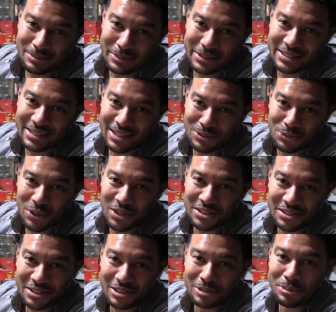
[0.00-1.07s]
besides
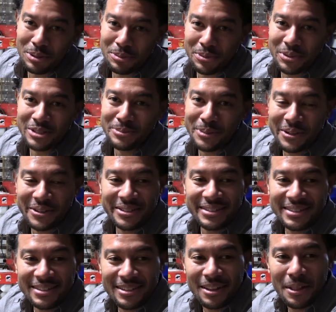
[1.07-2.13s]
watching other people experience
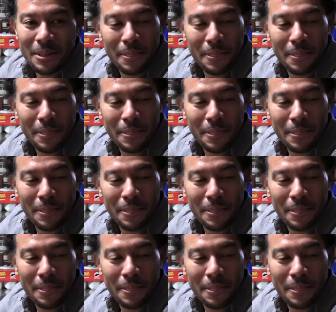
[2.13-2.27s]
it.